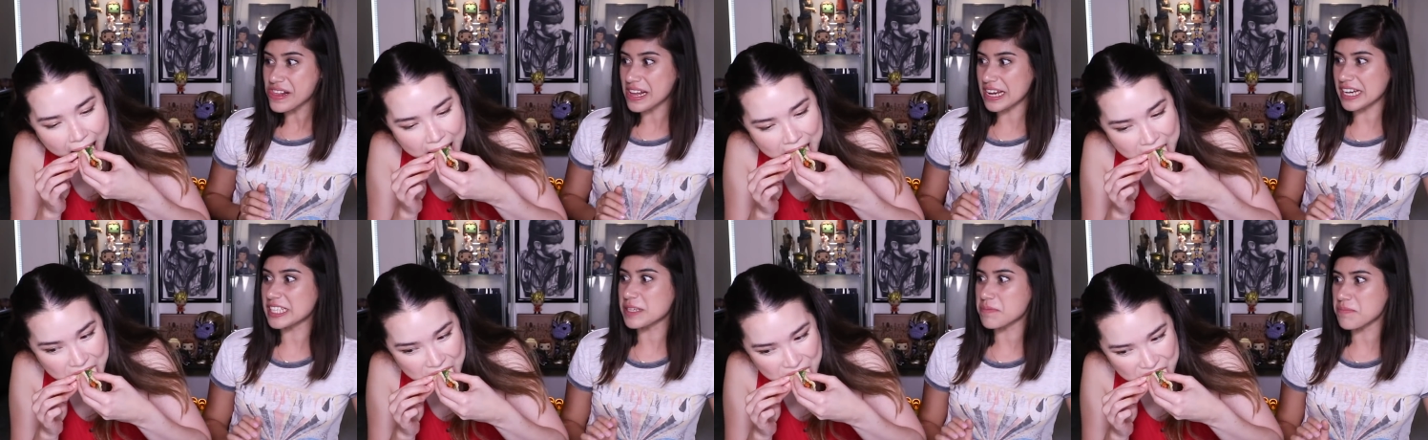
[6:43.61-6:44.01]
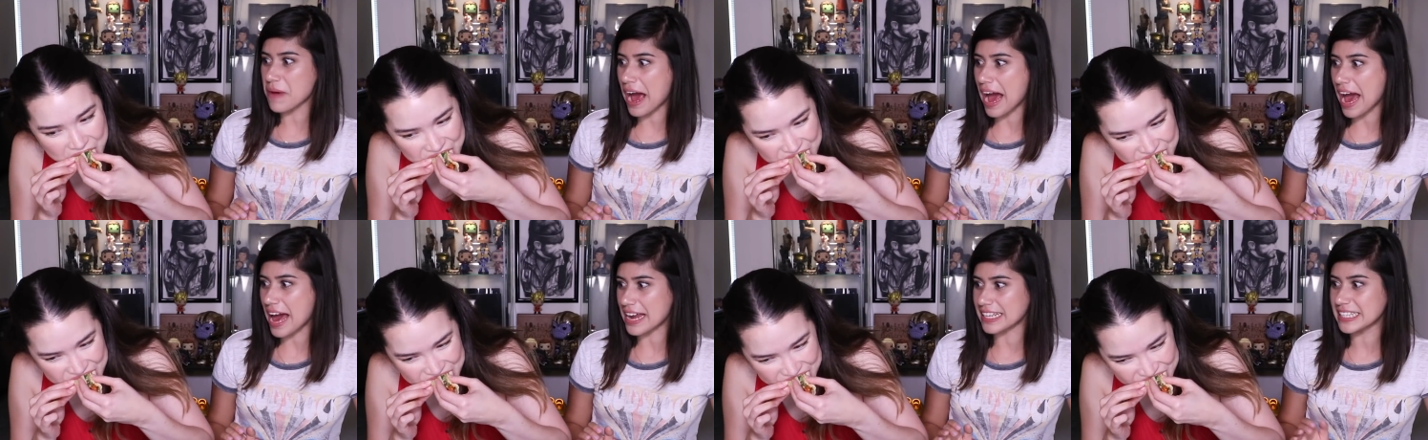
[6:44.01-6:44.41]
Speaker 1: it's
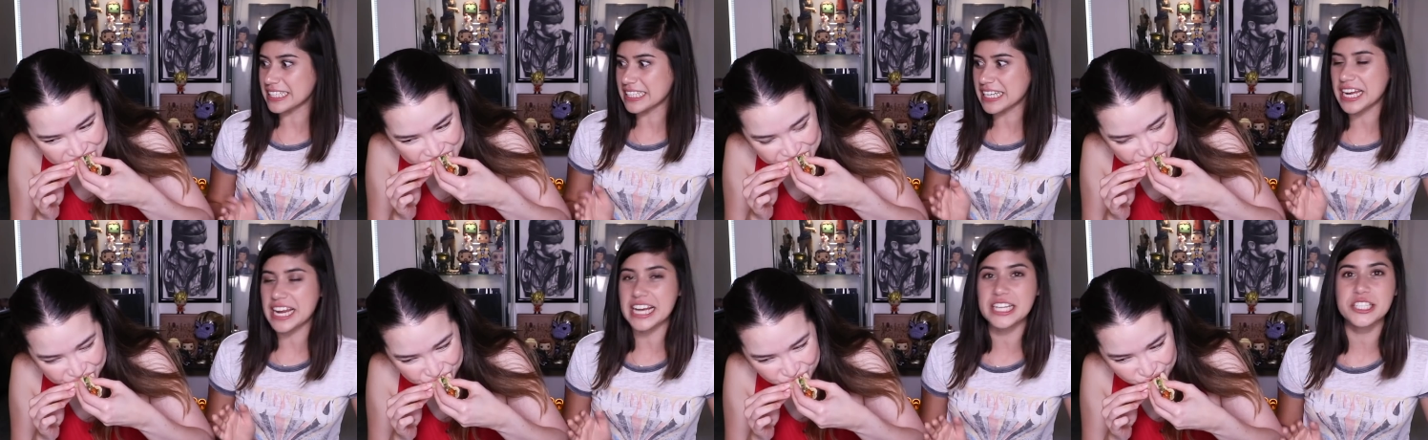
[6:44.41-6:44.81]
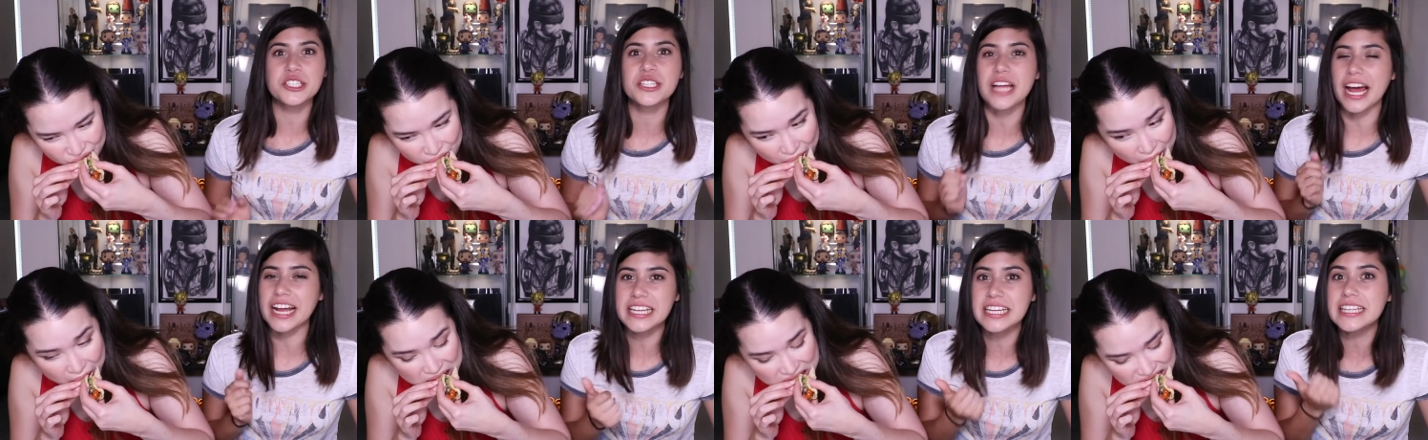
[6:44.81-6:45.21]
bad. It's good. It just.
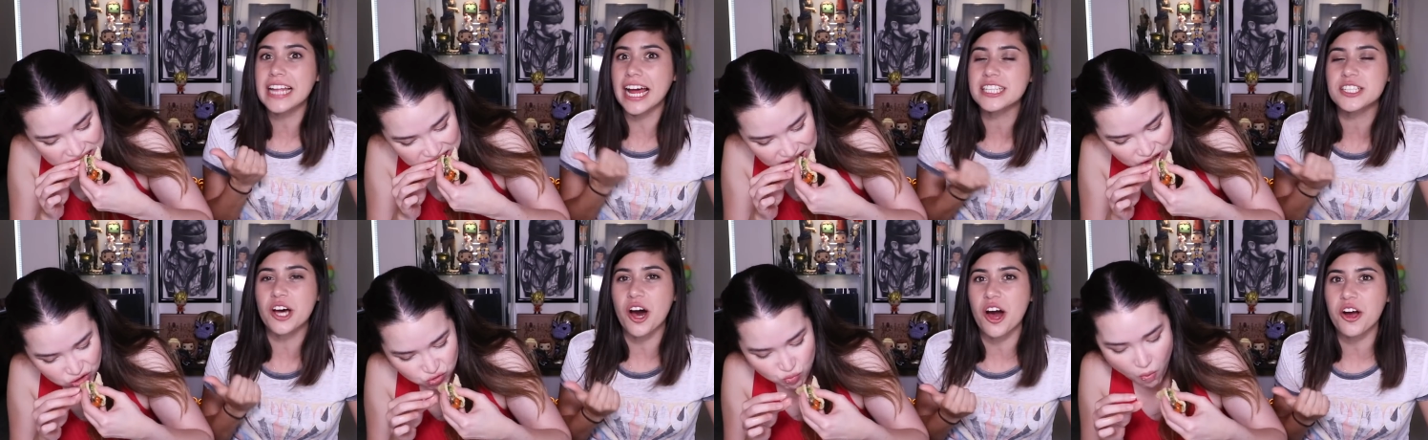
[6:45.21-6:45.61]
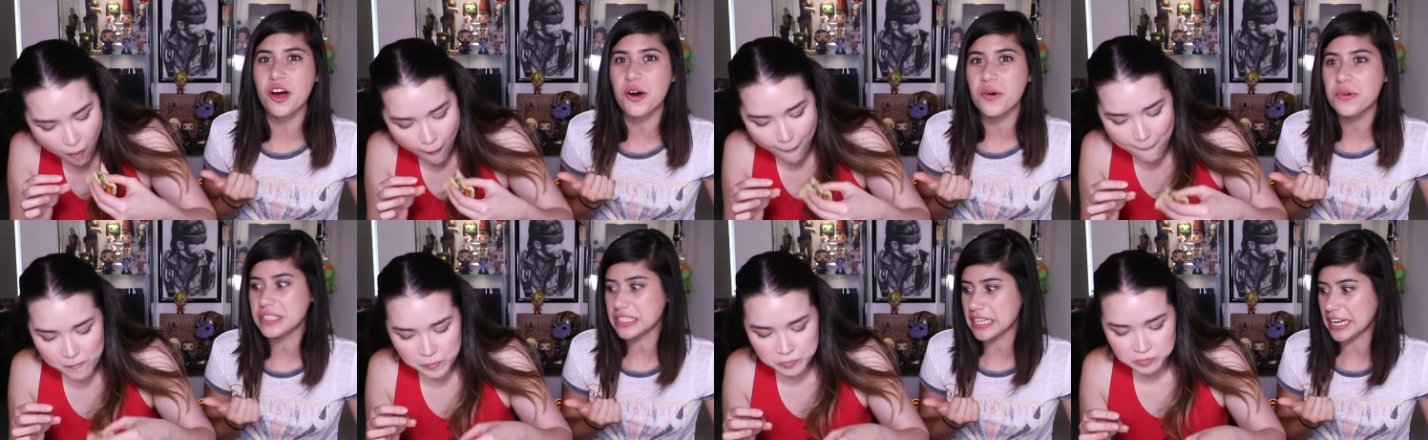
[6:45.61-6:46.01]
I think that taco
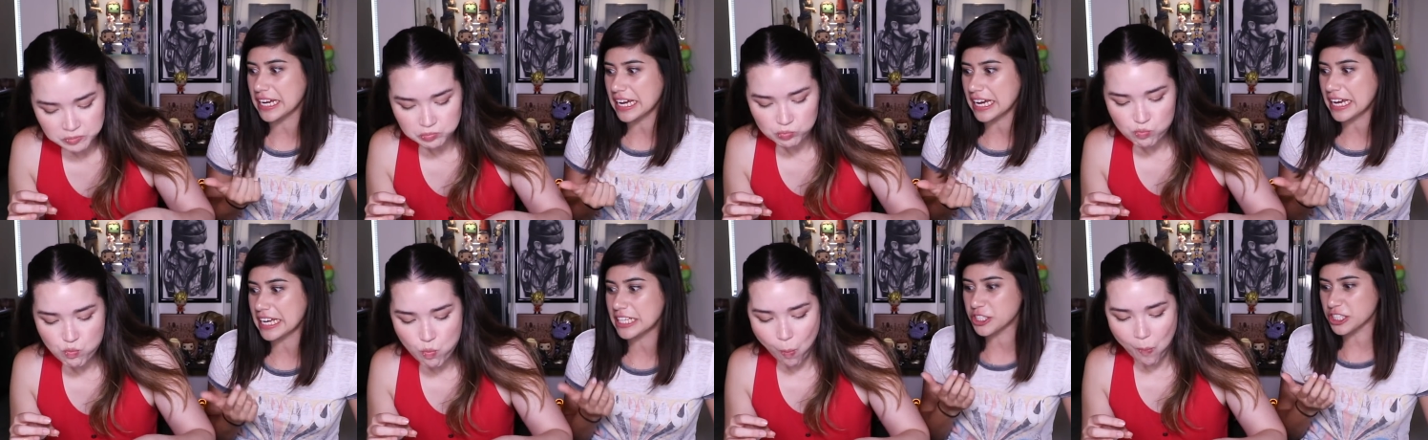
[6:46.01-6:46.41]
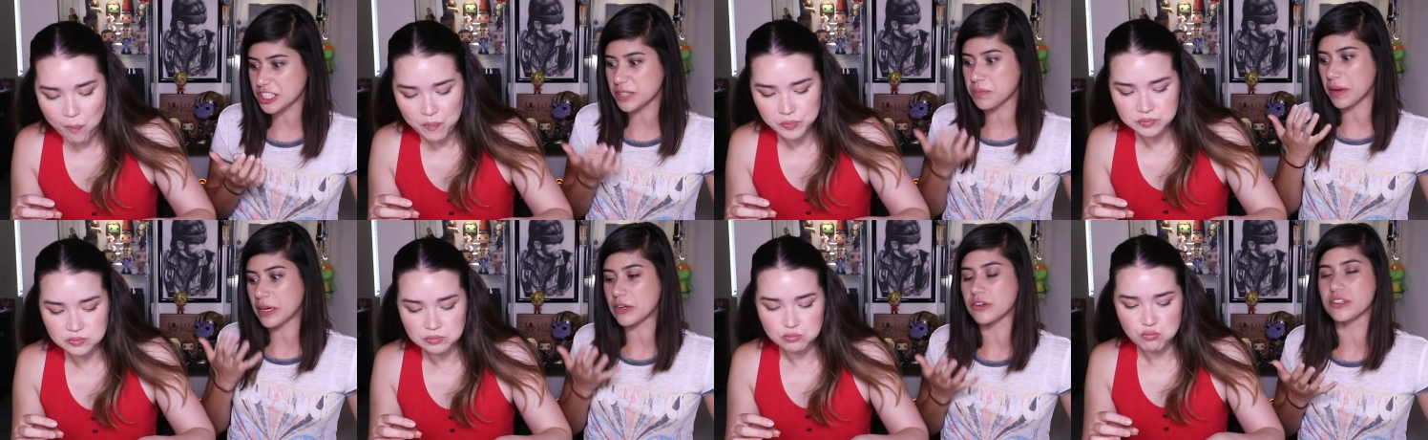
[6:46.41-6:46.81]
is like it just
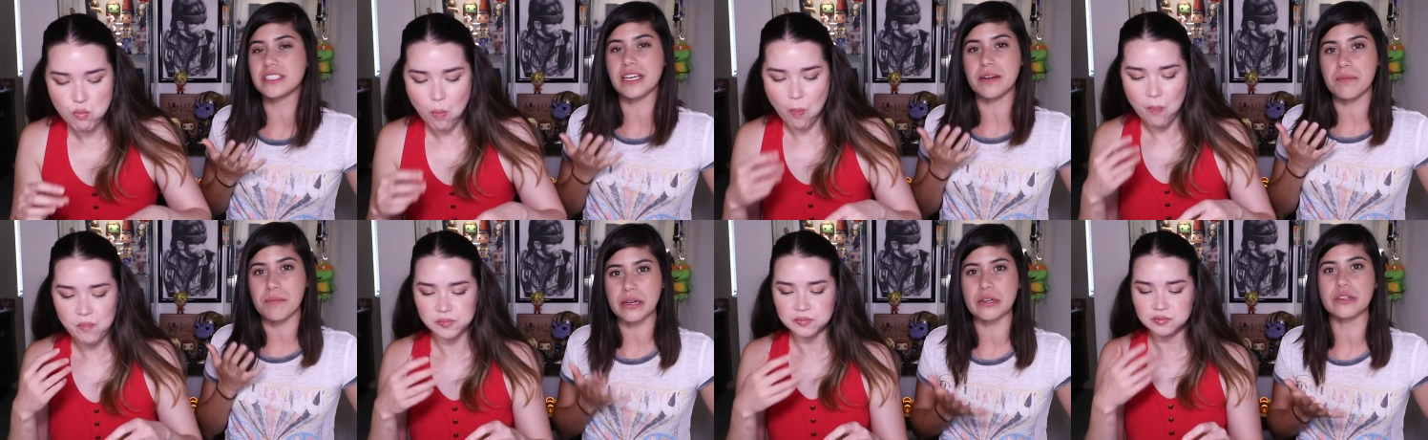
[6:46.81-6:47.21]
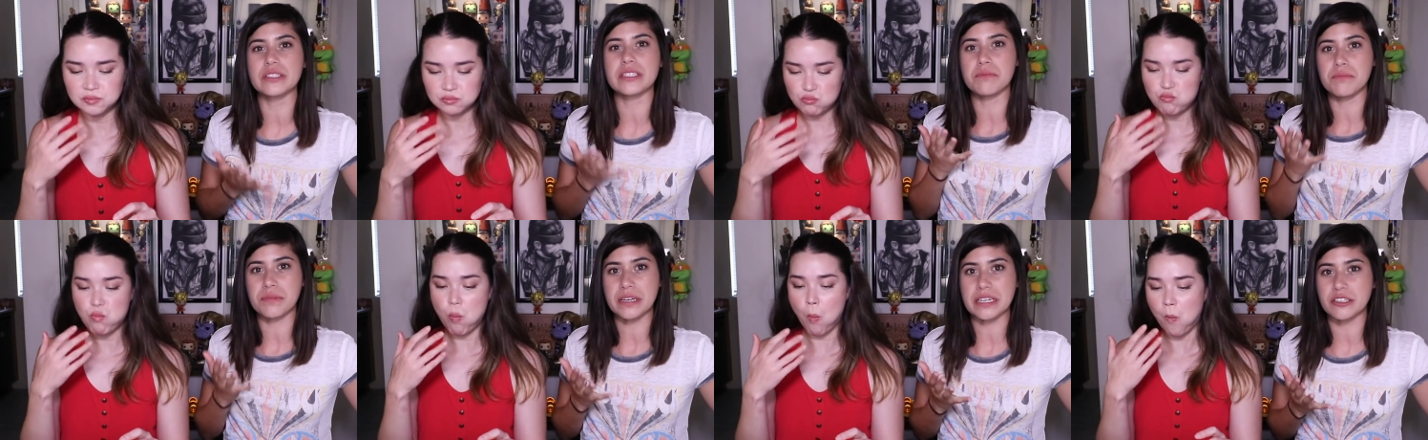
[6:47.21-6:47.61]
builds and builds
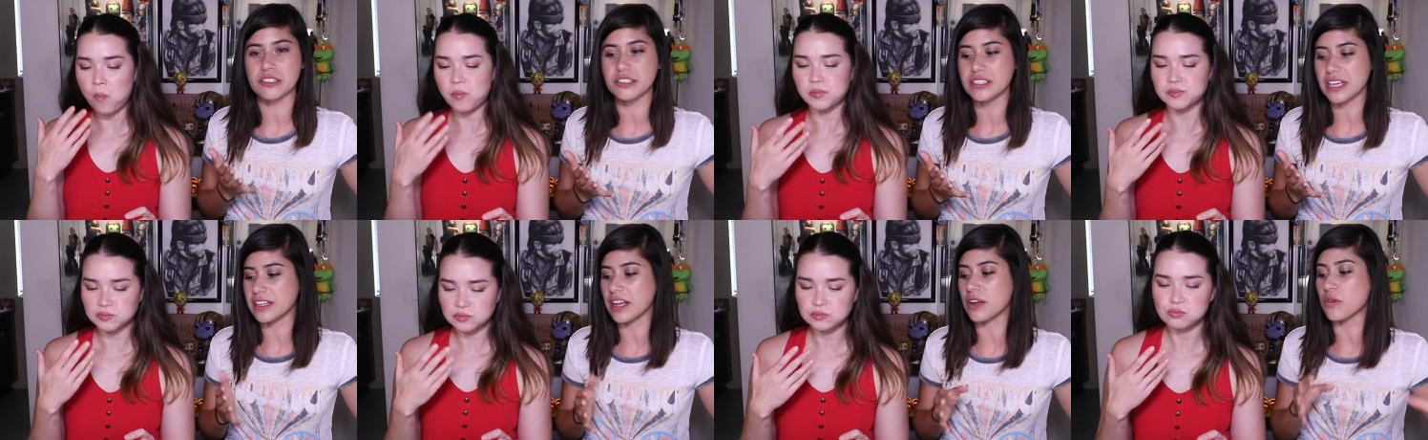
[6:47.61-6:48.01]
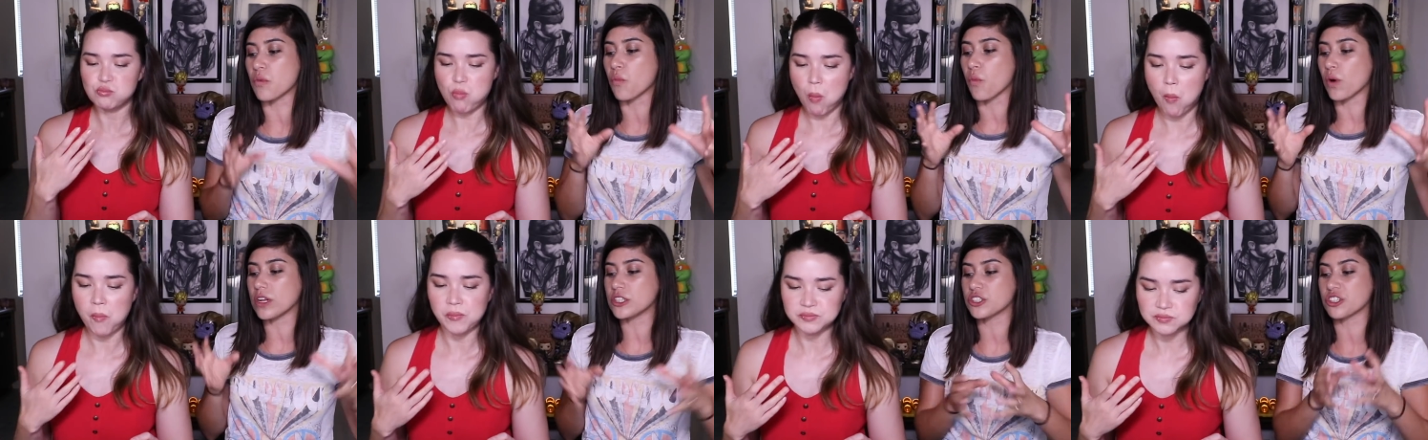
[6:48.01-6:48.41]
and builds, mm -hmm. and then
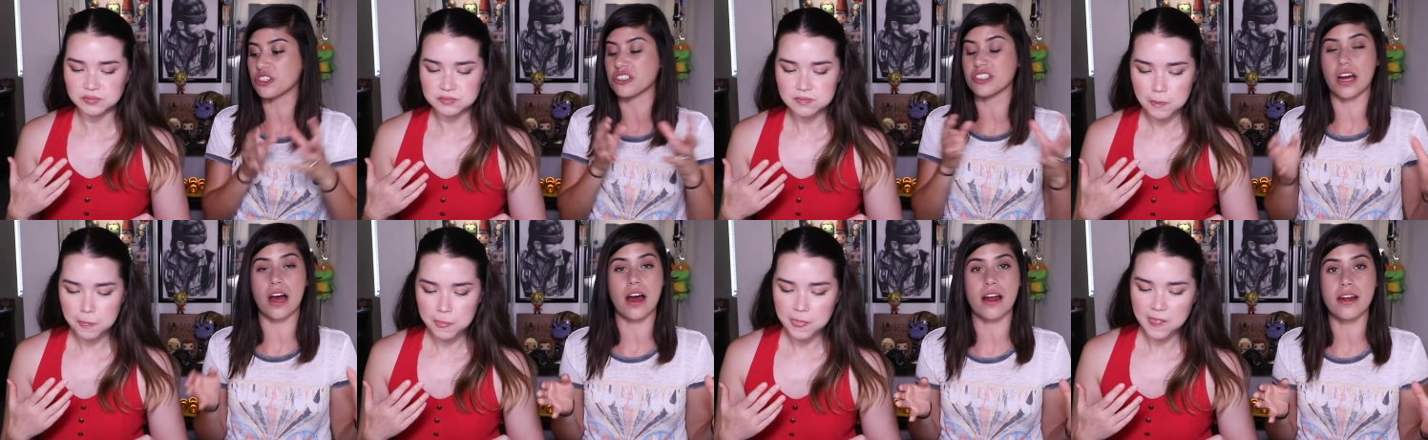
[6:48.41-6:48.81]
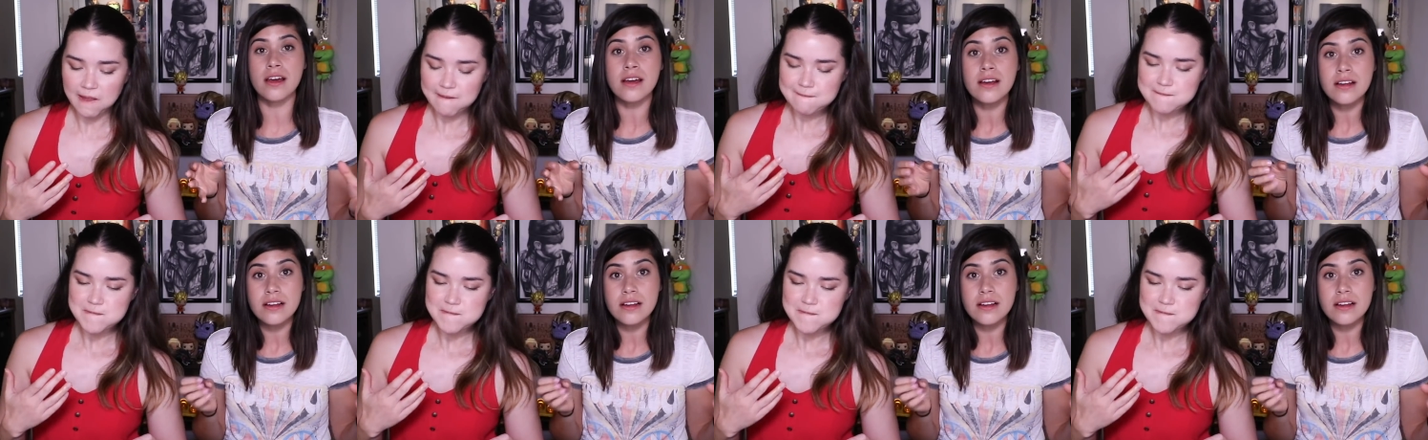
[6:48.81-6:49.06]
once you're done,